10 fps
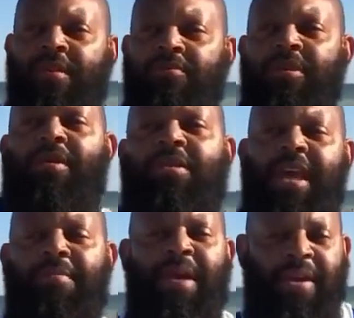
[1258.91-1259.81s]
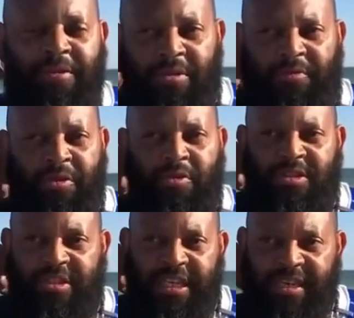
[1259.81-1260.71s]
We don't care, man. If you if you a
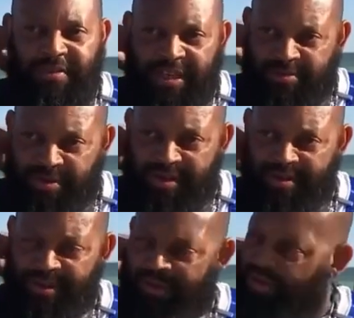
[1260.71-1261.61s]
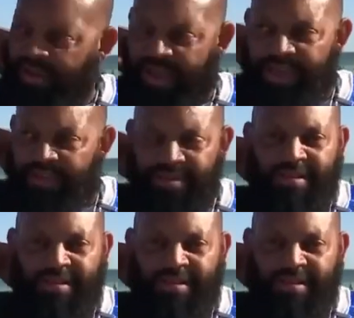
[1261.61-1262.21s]
seed of Israel, hey,